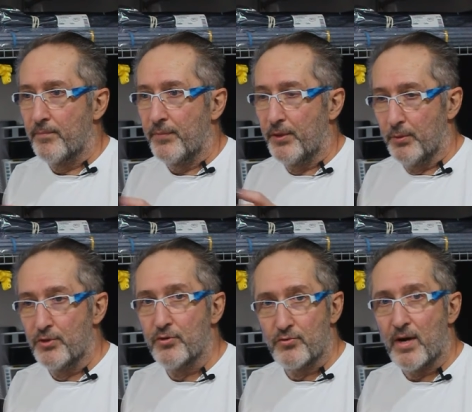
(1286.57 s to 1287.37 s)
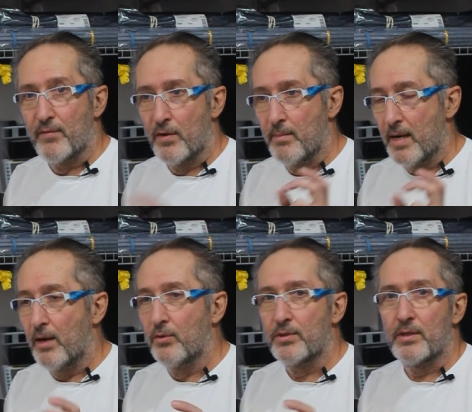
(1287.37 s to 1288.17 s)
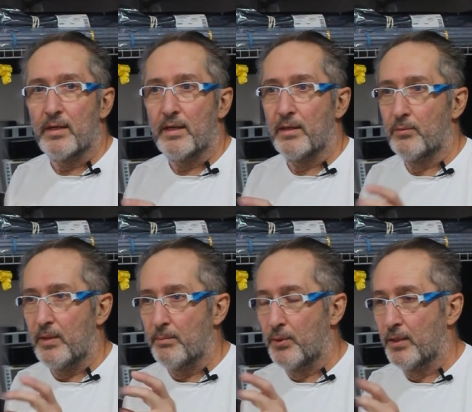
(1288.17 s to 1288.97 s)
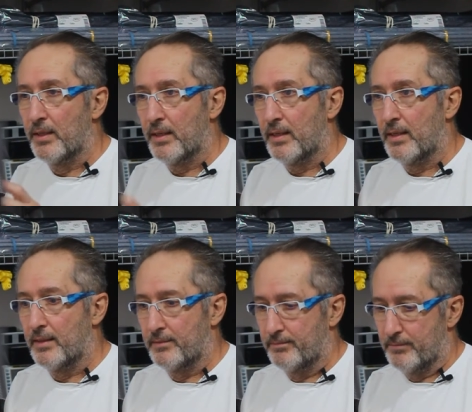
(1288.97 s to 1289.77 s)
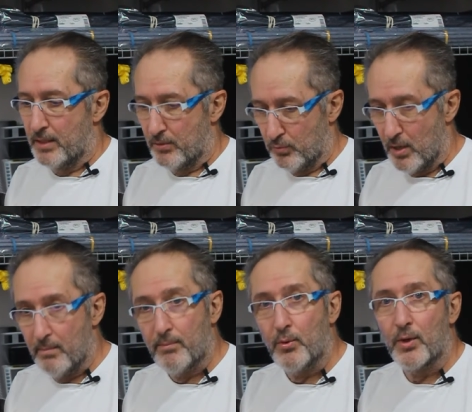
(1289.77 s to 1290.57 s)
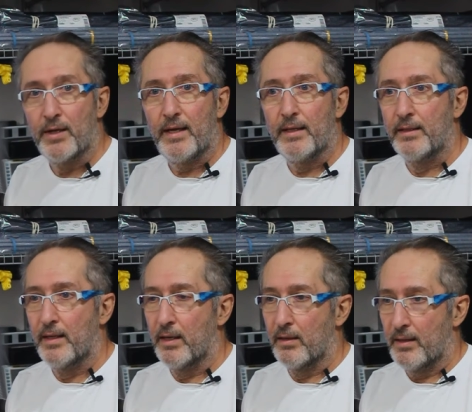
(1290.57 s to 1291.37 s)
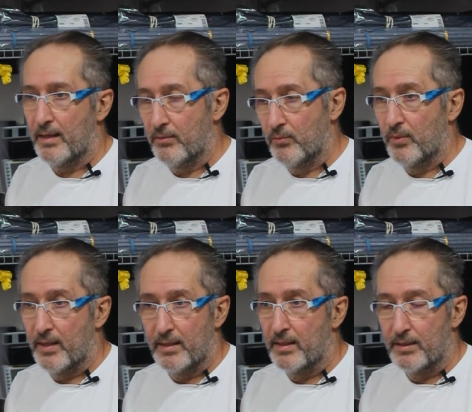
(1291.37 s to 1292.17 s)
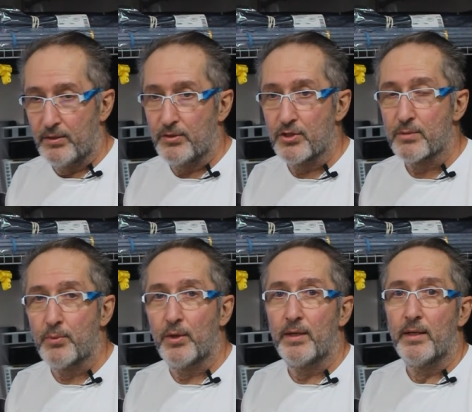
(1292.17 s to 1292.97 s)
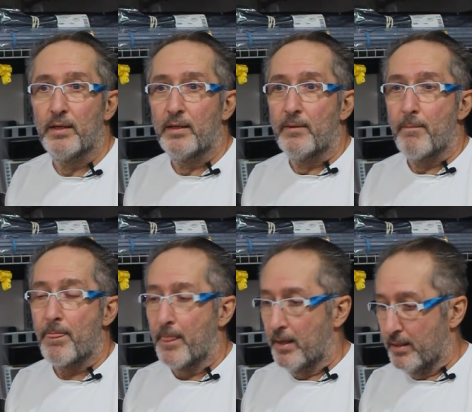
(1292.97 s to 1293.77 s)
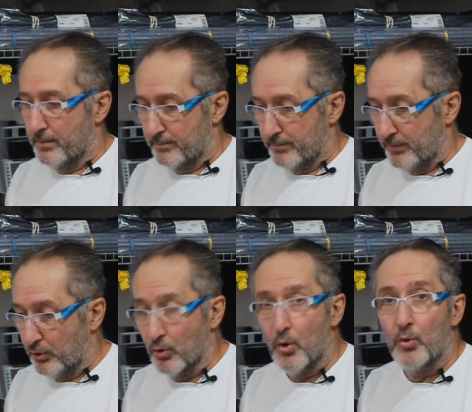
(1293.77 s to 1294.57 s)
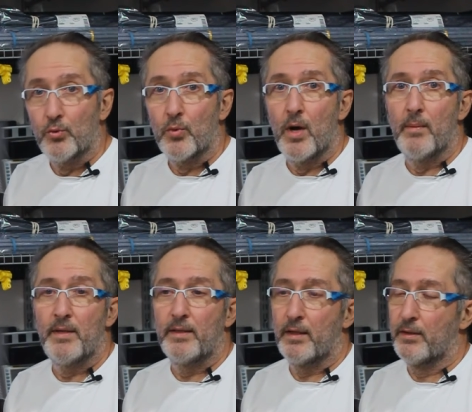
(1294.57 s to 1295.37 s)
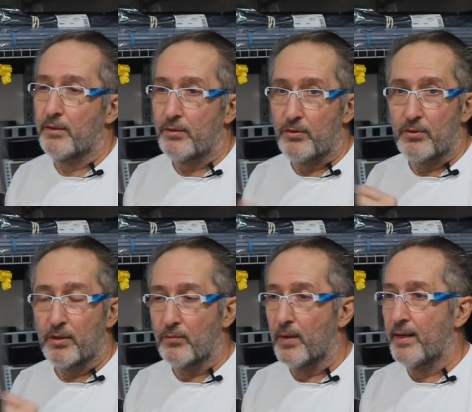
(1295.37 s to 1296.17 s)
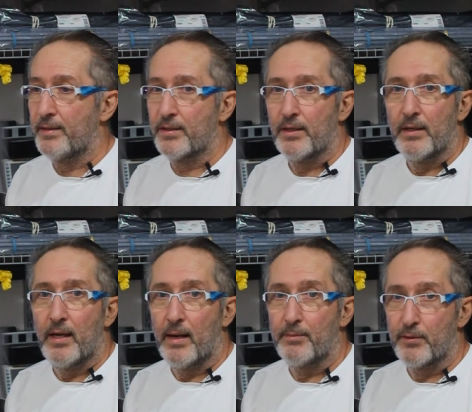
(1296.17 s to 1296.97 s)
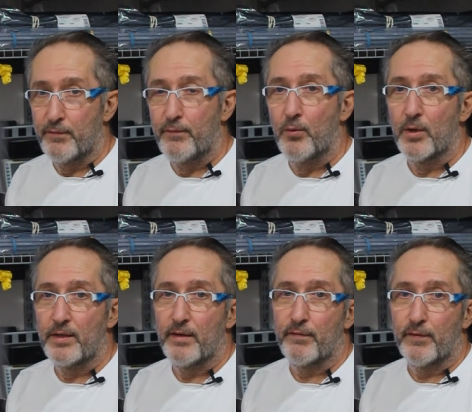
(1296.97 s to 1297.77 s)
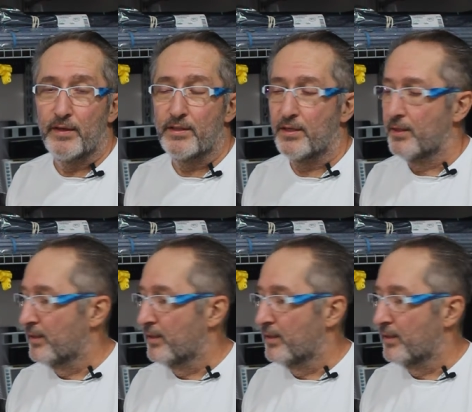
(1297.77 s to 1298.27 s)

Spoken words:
original drive ROM out, and we put a ROM board in there, and then you can just put your own ROM in there, and you can write up to 4 different